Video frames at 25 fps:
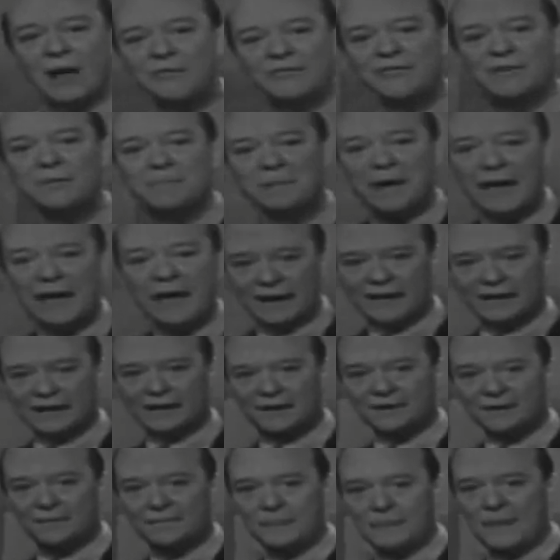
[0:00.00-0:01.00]
alphabetic.
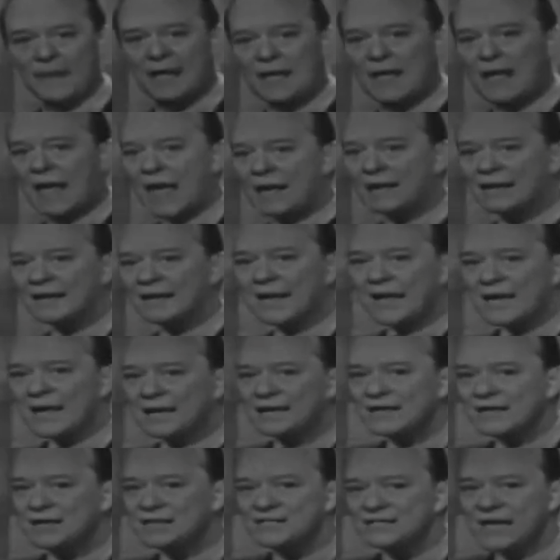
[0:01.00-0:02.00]
And
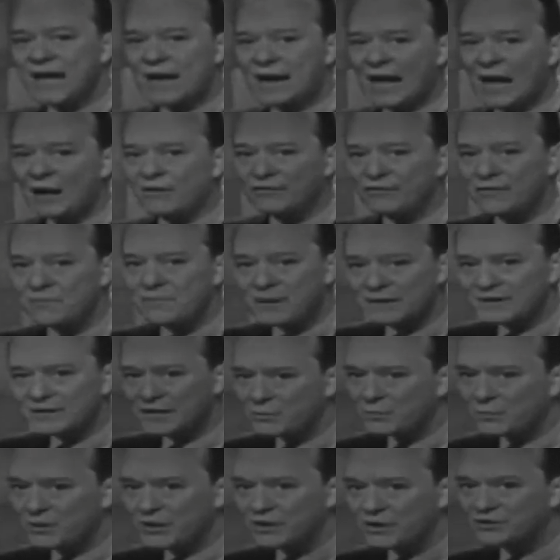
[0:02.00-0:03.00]
again, it is that
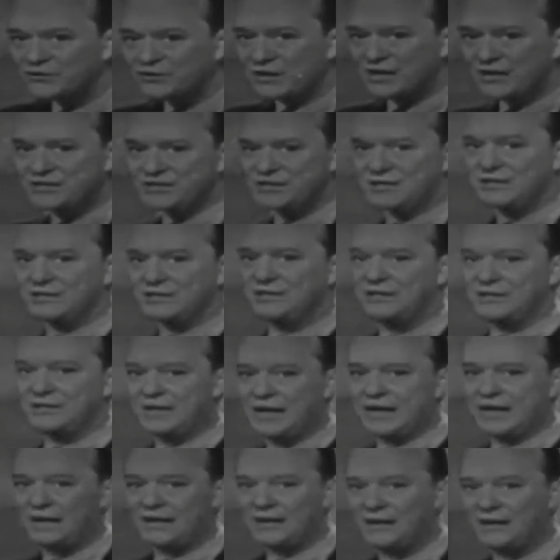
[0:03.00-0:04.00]
alphabet that we are tracing
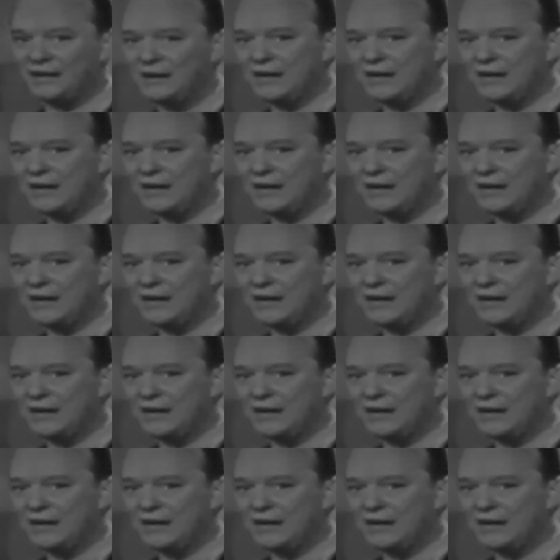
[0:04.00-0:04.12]
today.